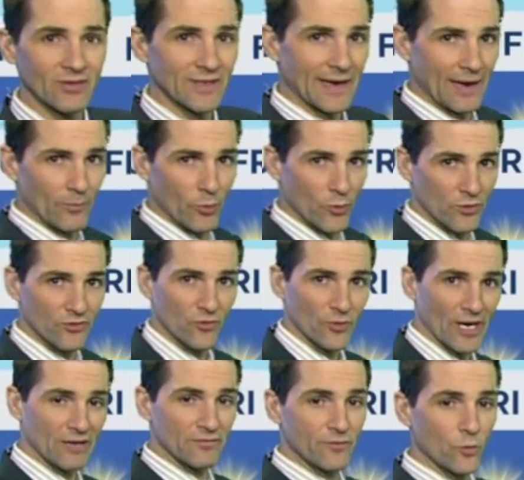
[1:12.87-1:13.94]
downpours
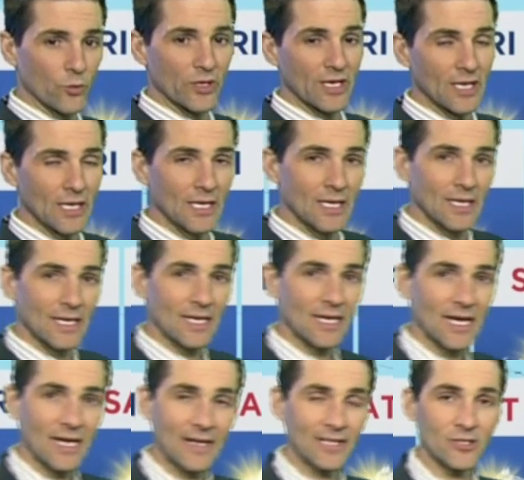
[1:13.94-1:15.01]
around 40,
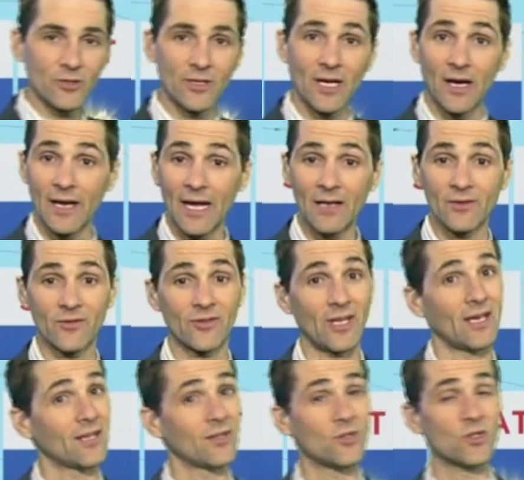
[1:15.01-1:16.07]
again, clearing on out,
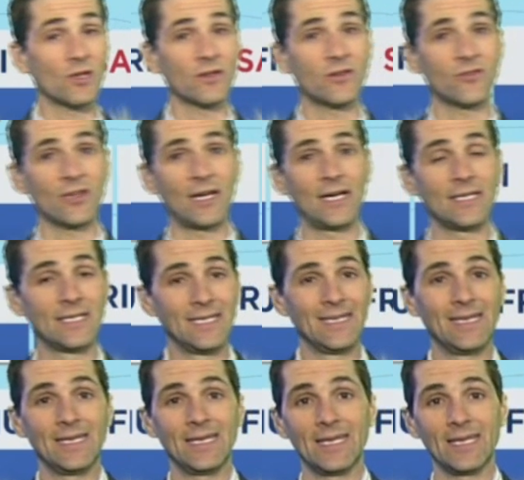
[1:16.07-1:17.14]
staying on the chilly side
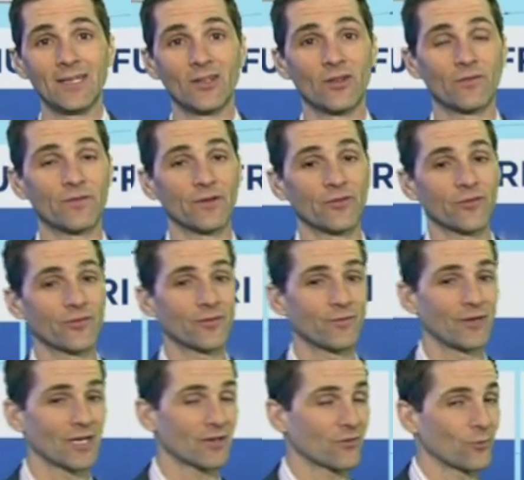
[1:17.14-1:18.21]
into the first
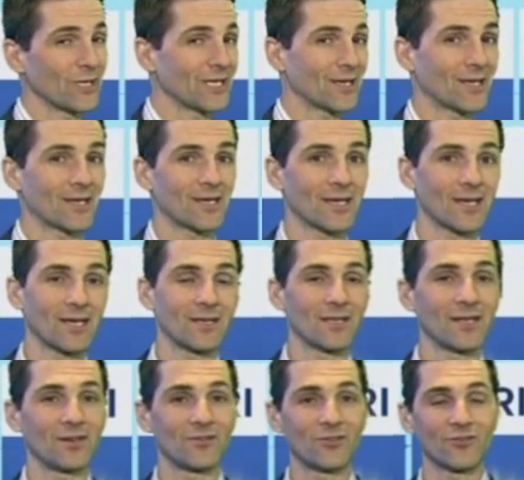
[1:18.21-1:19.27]
of next week.
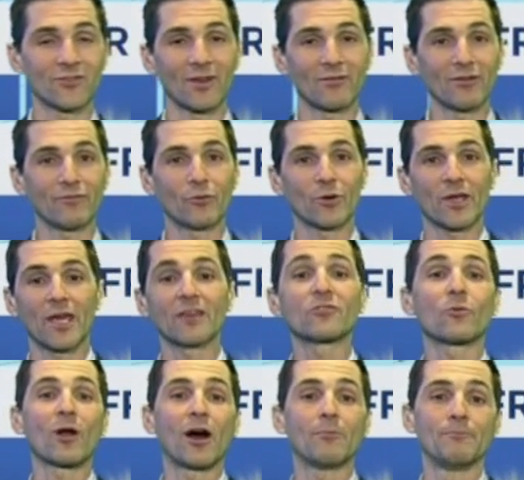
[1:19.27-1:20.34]
That is your 7-day
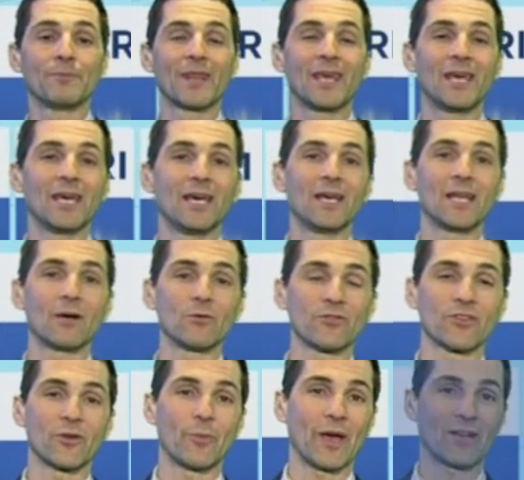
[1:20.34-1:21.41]
forecast, Rob. Now we'll send it back